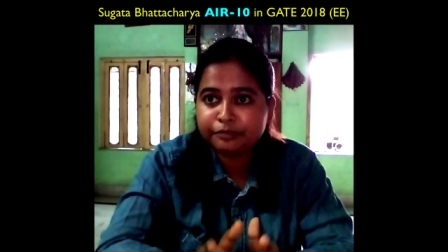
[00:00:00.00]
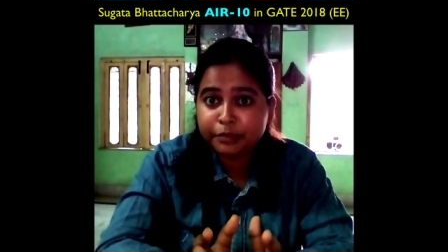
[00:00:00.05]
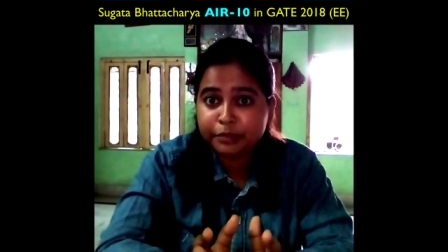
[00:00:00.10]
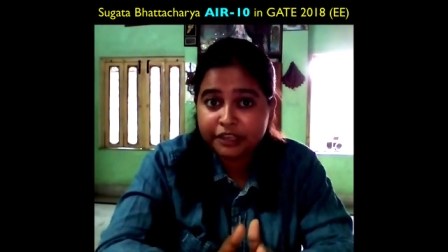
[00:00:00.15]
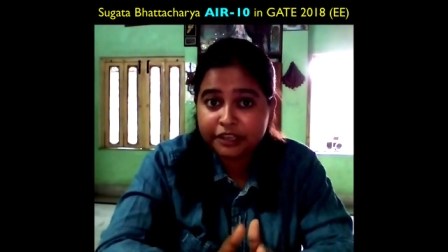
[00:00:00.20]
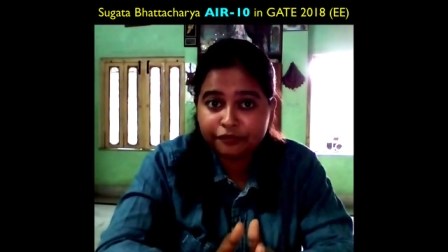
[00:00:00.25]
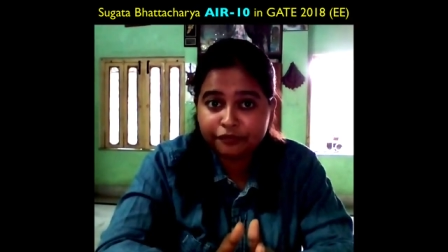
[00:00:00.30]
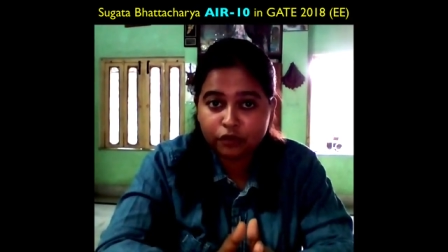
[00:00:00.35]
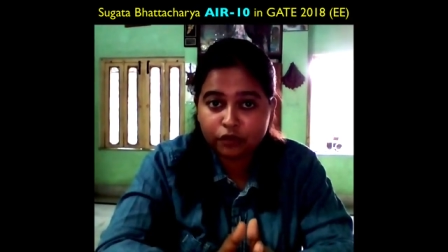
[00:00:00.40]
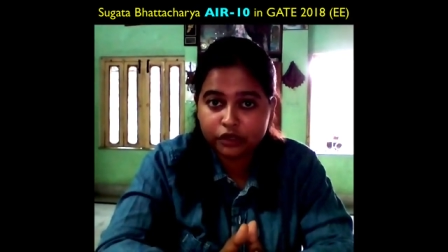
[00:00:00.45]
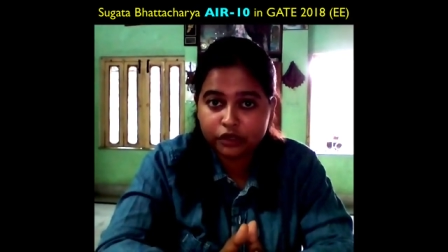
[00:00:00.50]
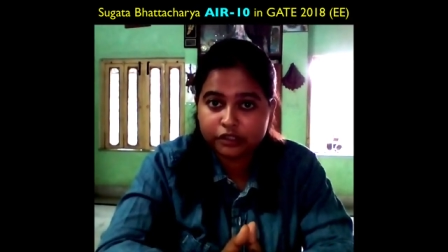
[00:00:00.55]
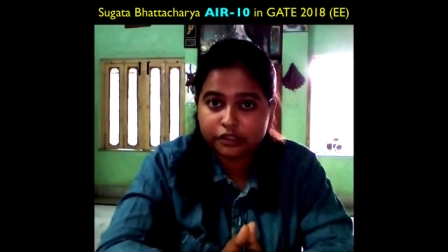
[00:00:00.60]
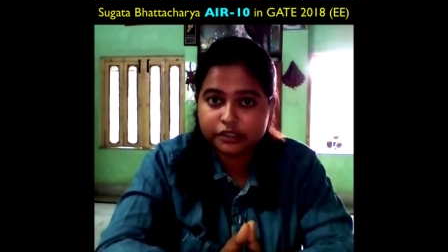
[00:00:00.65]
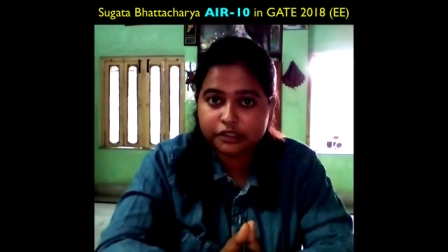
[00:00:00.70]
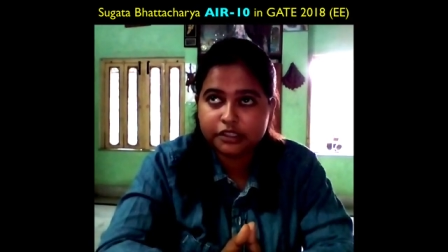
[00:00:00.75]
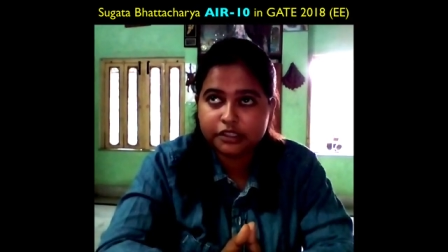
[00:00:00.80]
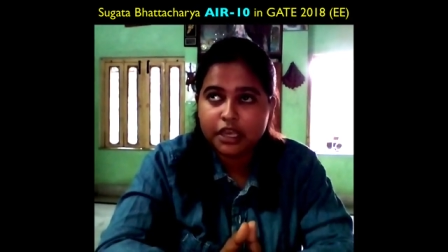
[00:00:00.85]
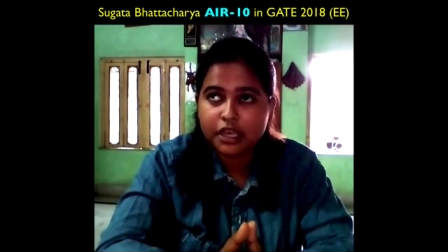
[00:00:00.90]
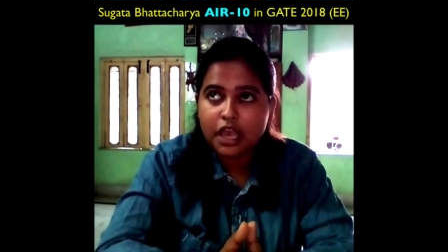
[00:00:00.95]
be
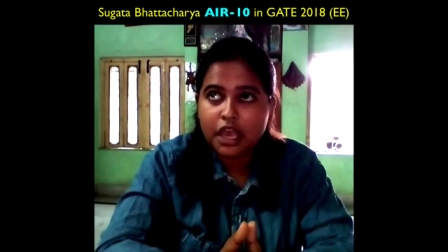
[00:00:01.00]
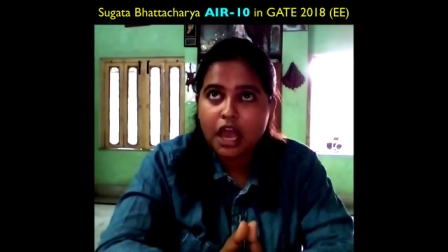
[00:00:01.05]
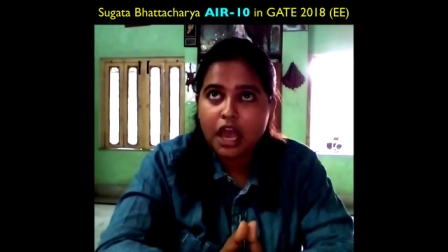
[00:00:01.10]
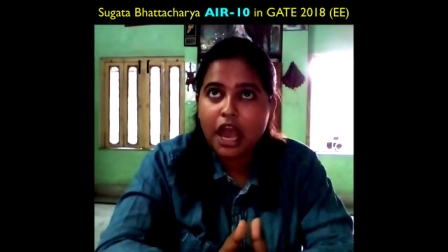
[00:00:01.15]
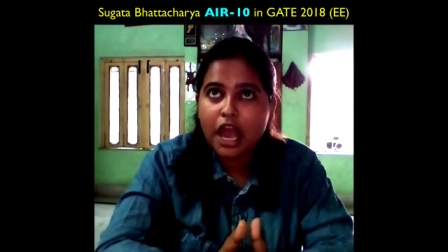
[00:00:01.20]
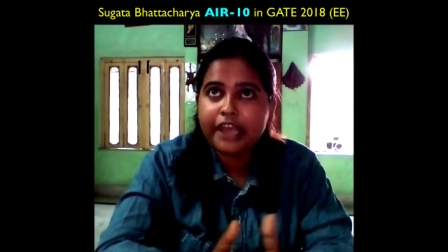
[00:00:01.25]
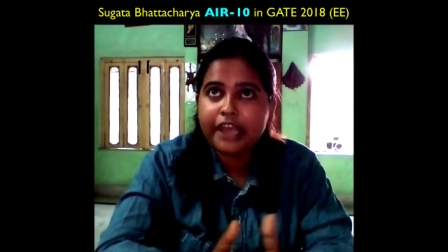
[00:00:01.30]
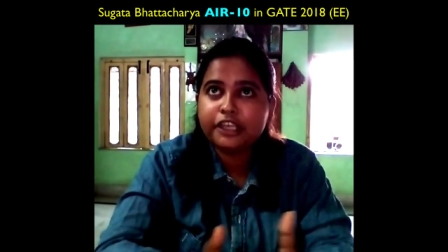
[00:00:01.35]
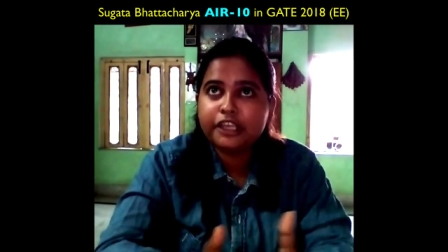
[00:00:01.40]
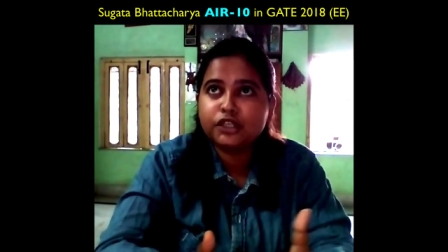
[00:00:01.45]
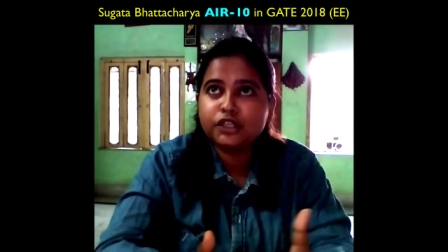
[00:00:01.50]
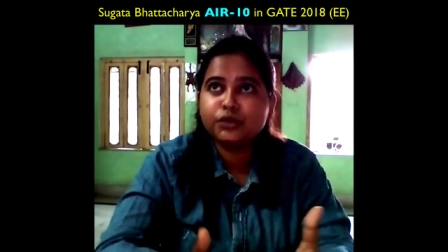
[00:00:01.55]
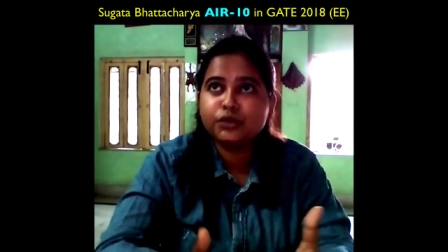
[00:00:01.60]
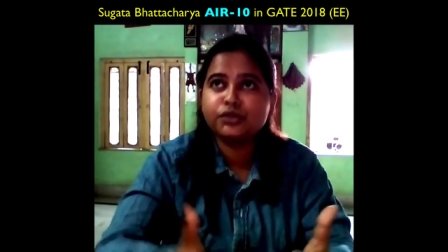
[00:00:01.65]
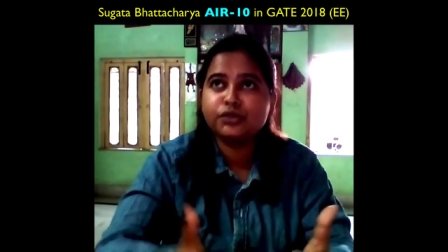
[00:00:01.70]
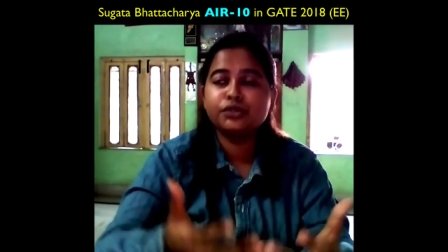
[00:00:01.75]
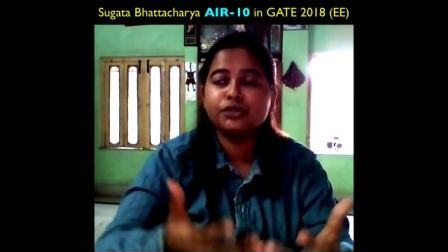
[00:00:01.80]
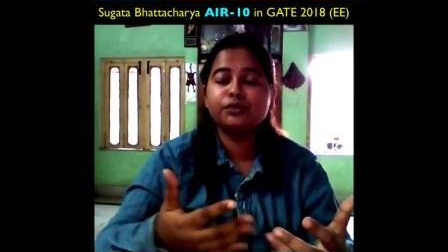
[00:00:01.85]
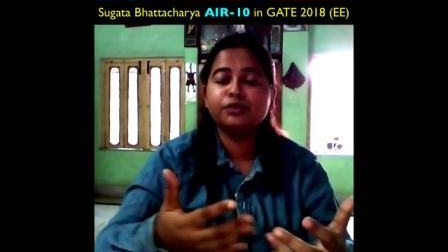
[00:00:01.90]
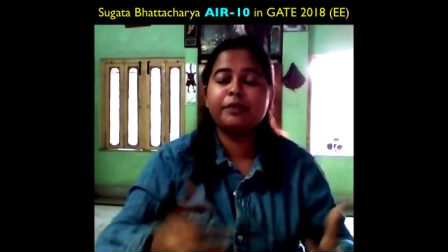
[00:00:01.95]
focused. I
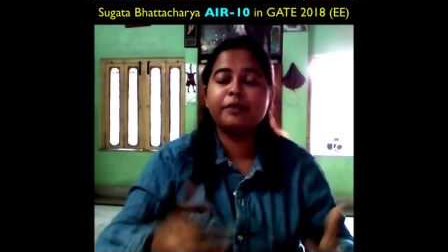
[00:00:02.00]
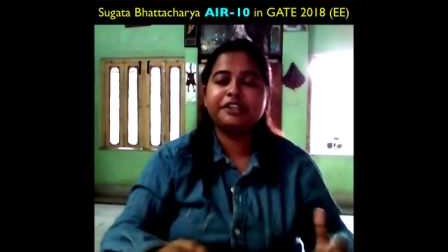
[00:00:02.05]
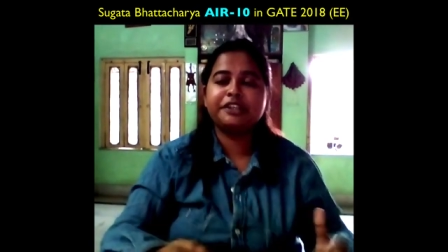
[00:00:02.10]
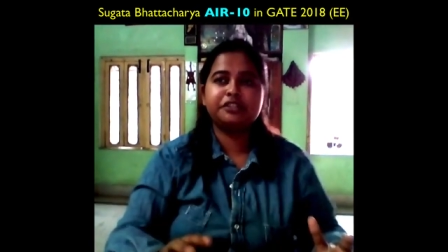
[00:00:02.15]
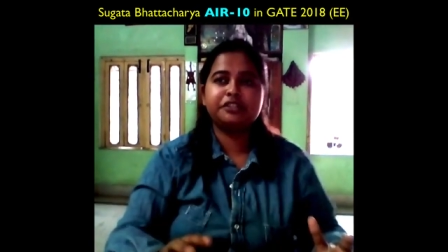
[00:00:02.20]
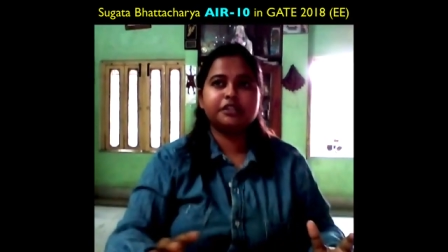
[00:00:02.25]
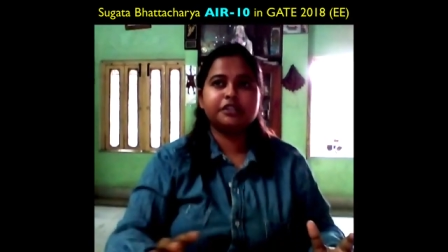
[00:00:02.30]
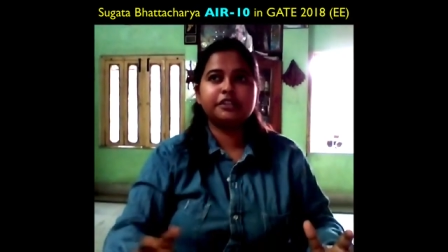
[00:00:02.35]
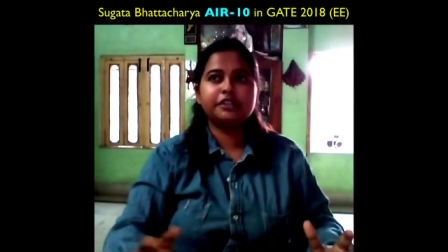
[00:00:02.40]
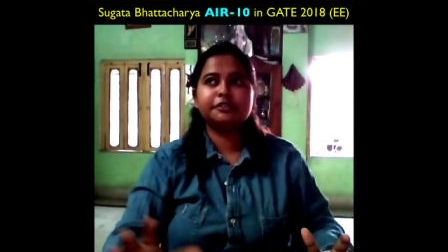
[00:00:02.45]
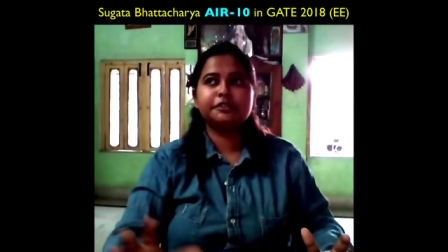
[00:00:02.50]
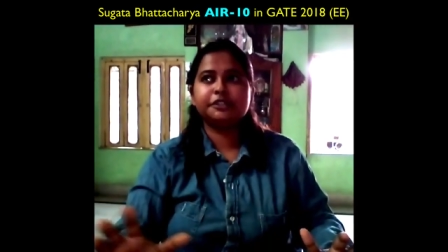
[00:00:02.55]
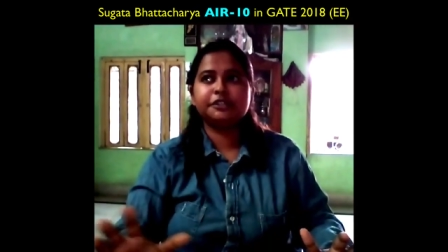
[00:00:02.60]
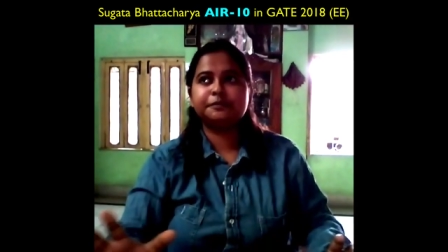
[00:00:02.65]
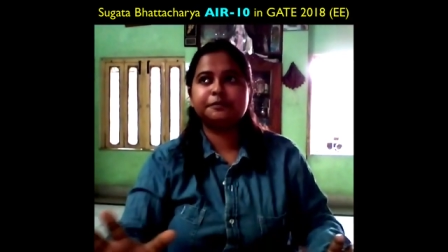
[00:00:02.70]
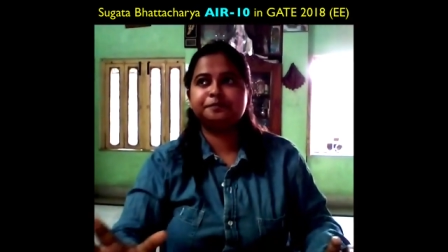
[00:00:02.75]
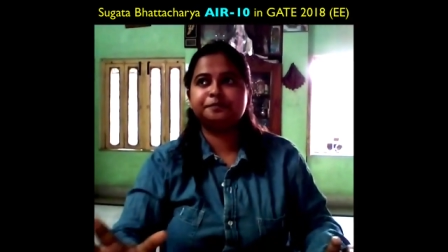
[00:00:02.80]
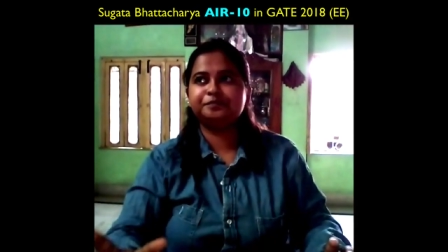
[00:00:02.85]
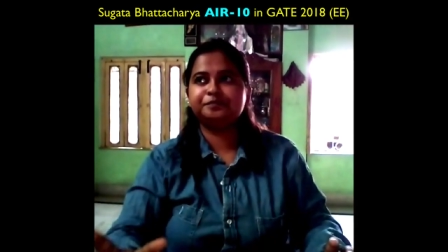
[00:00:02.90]
used to meditate